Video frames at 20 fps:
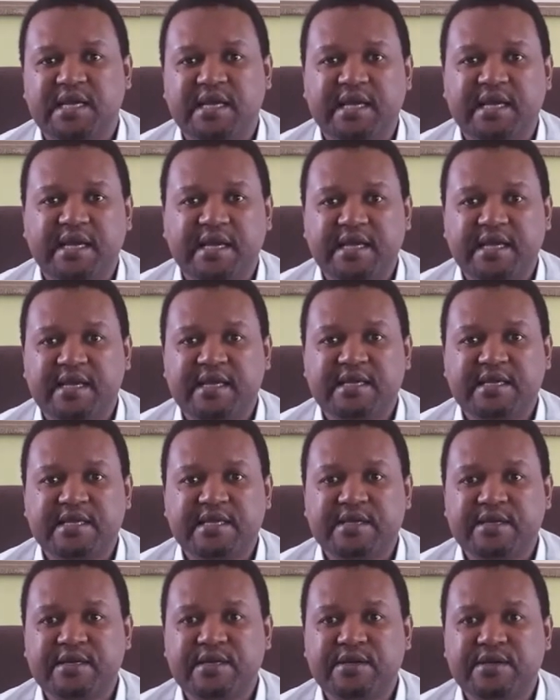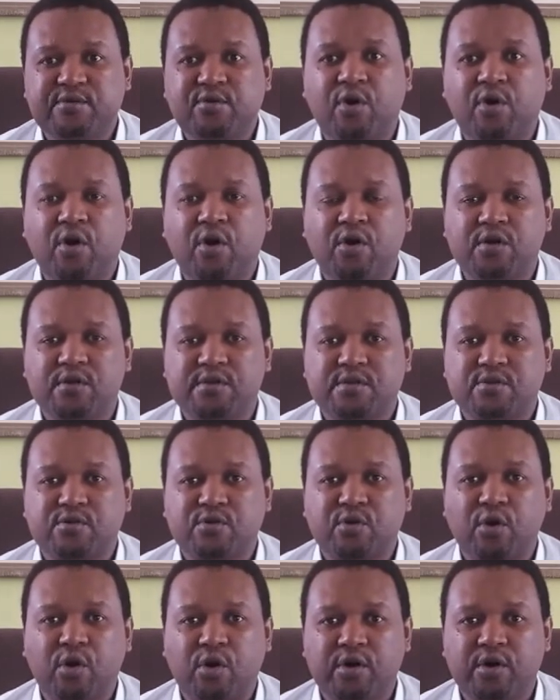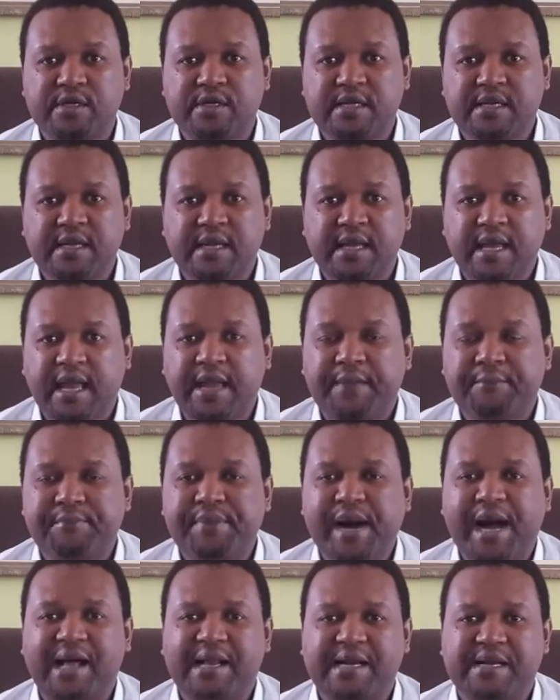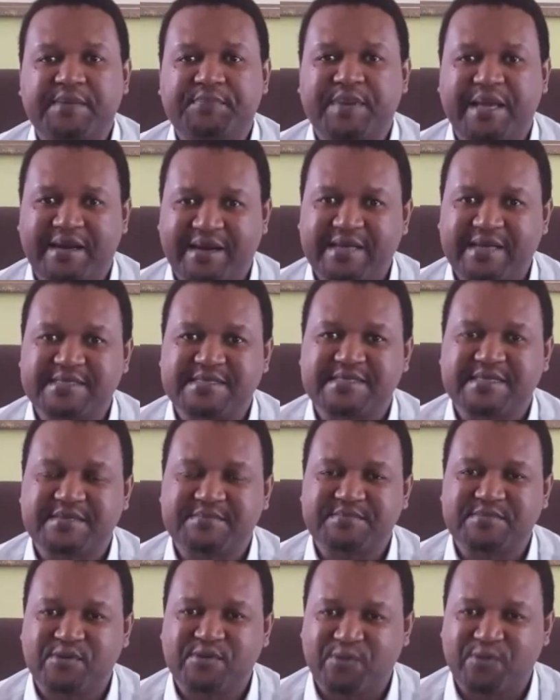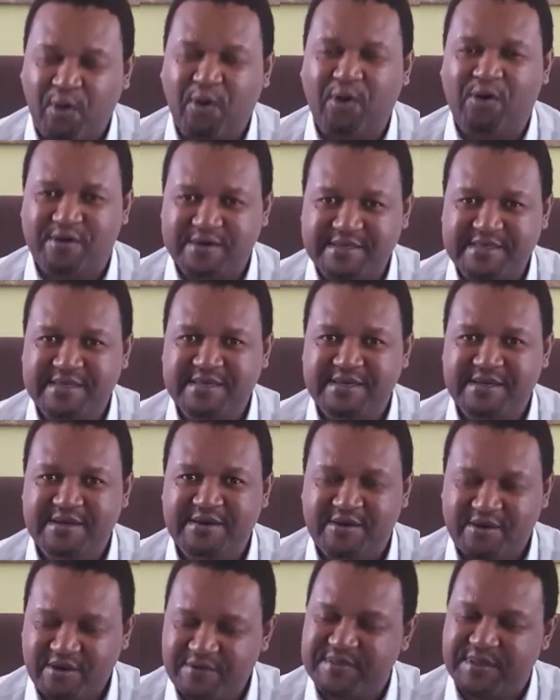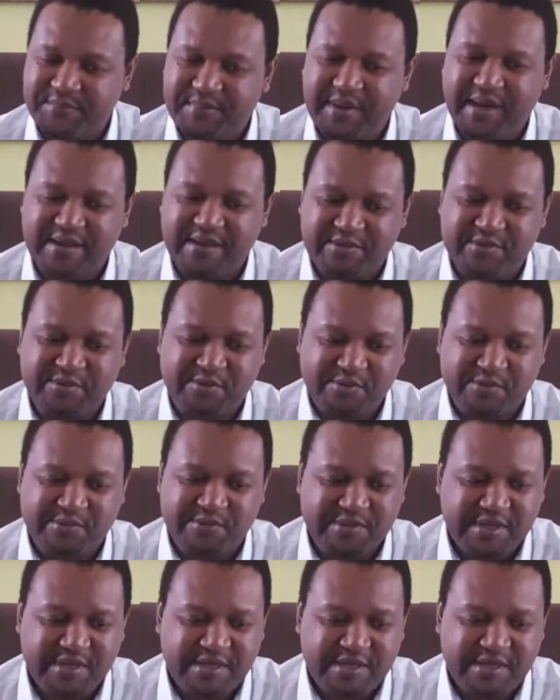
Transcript: uh, he, he called God uh, Baal Perazim, God of the breakthrough.